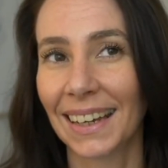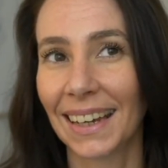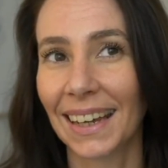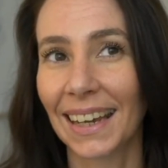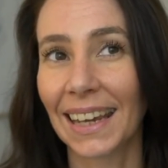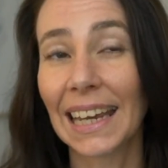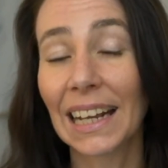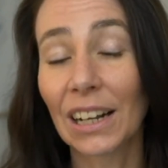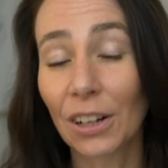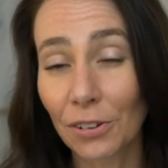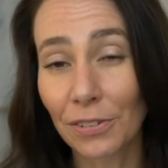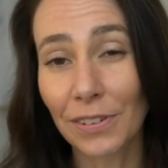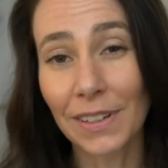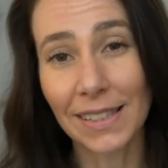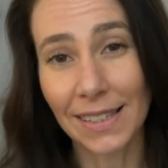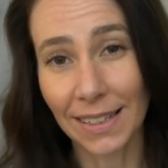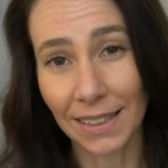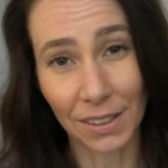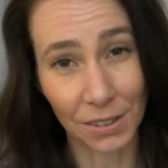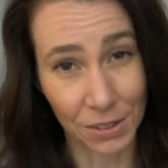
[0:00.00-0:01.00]
It offers
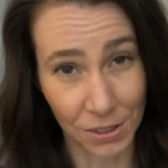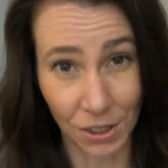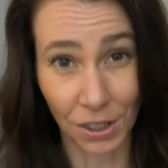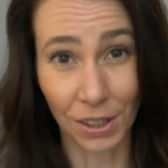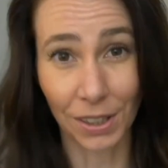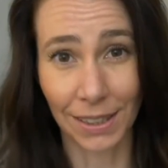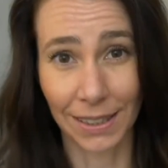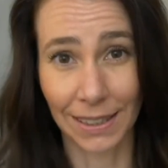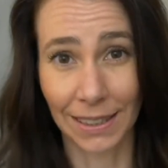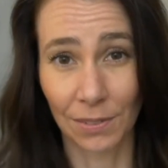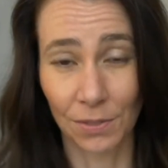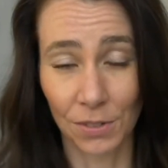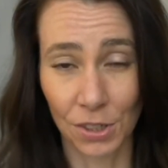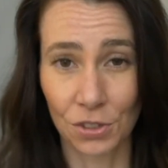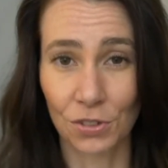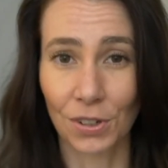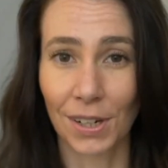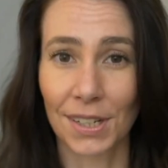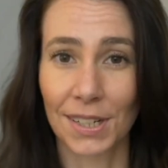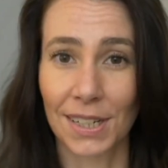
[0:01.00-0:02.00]
an alternative to
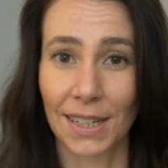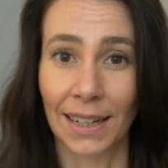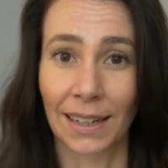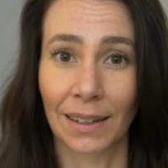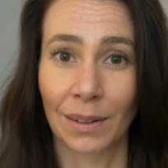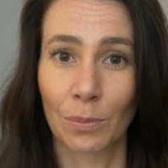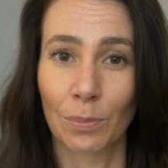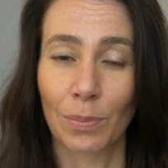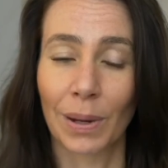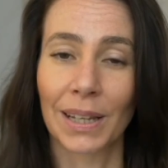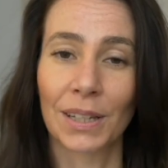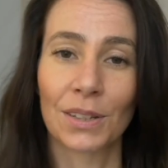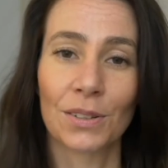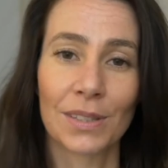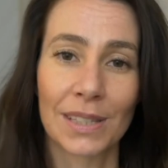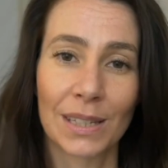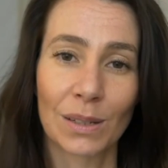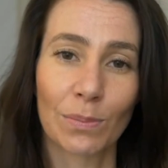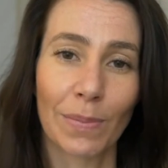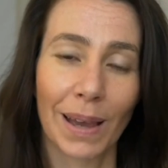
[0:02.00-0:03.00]
stretching by
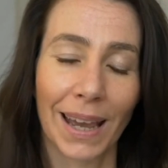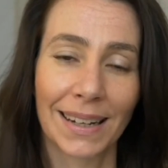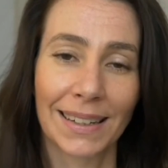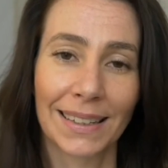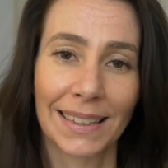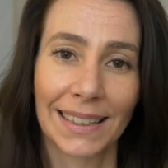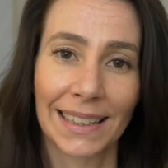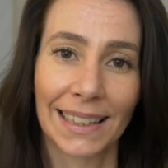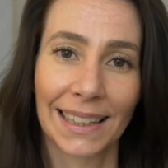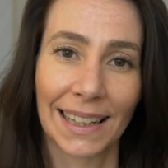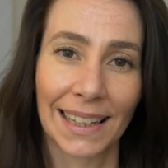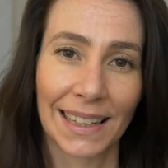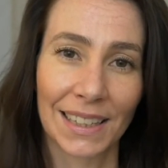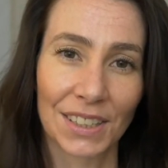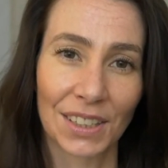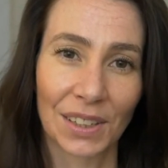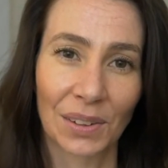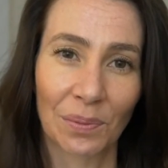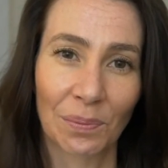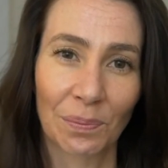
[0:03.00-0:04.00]
using
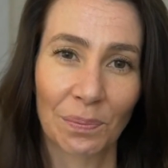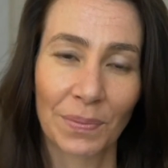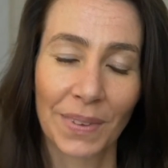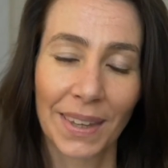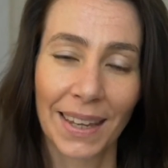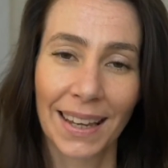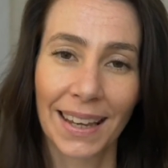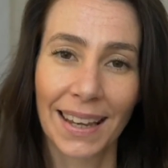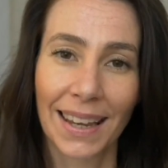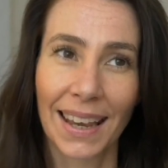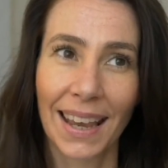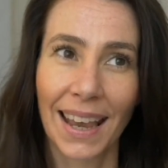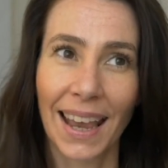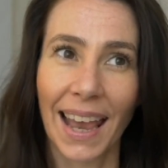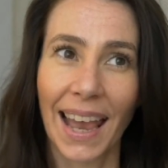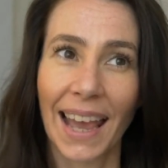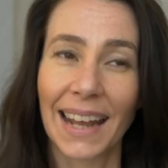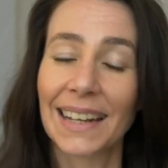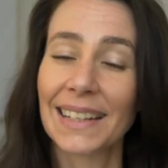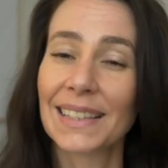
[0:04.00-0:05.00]
pandiculation,
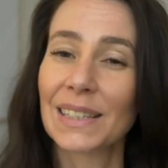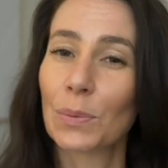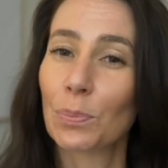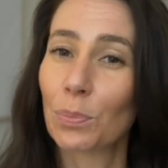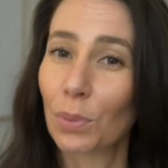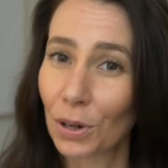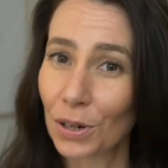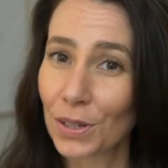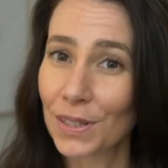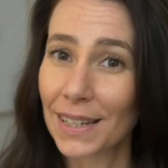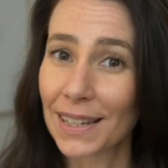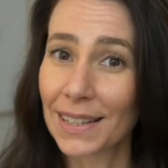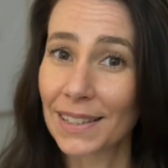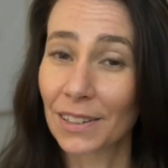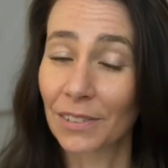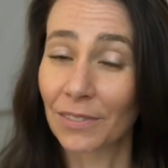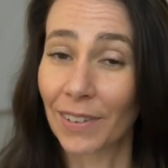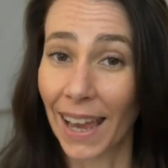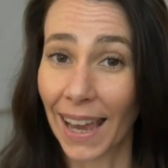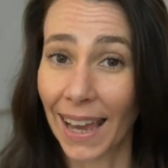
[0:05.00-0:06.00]
and it's a process
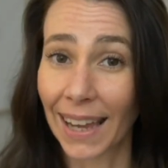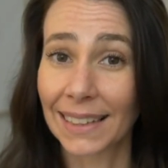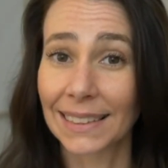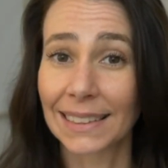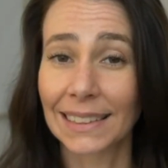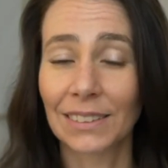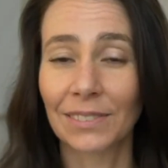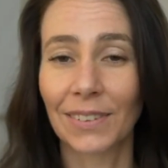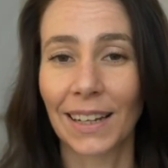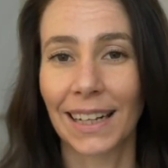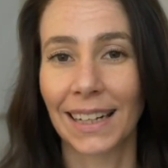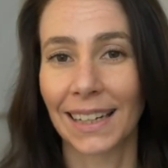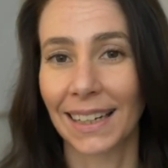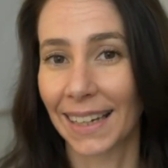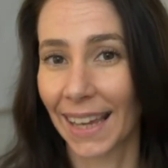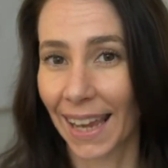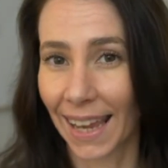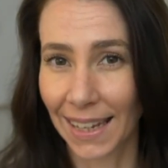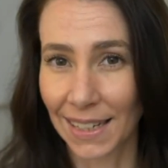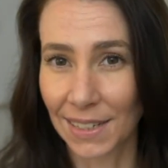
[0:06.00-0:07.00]
of active and
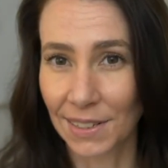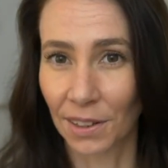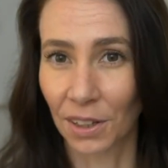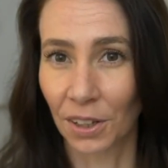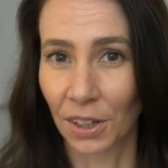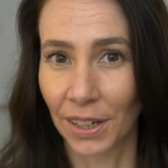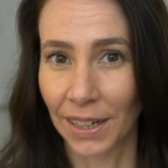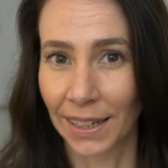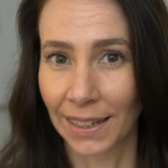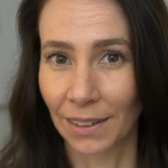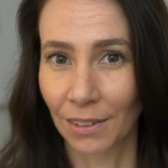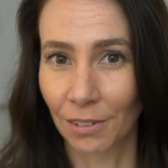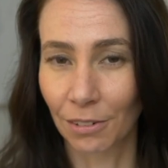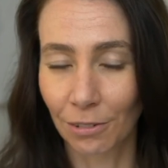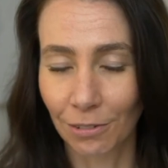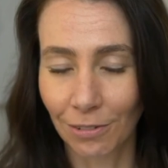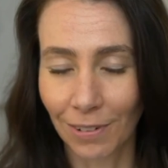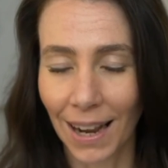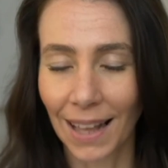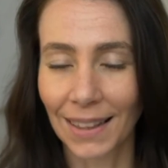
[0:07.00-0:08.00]
engaged learning
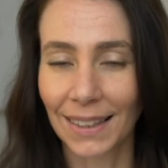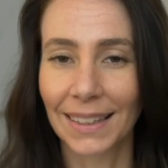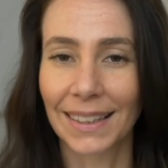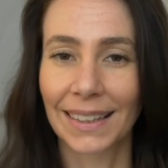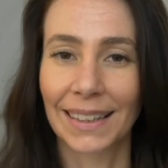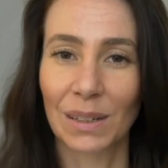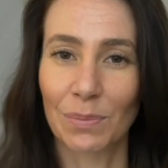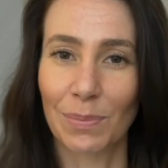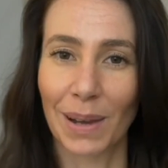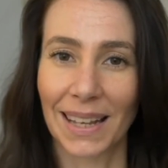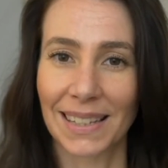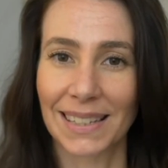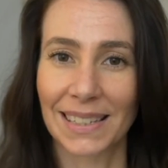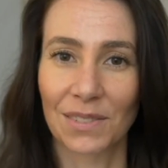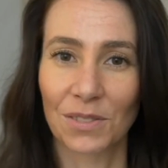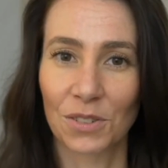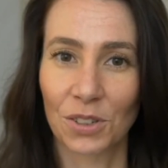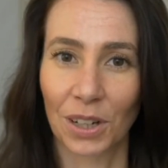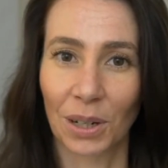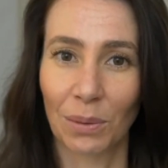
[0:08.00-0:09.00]
rather than a passive
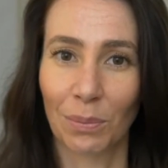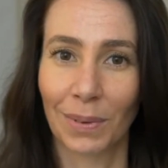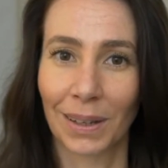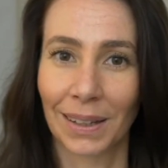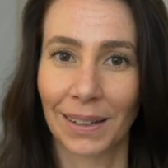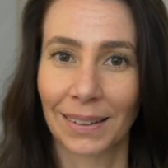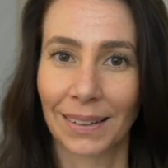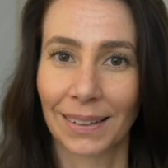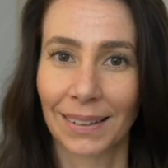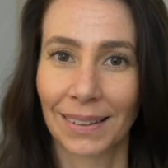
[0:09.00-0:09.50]
treatment.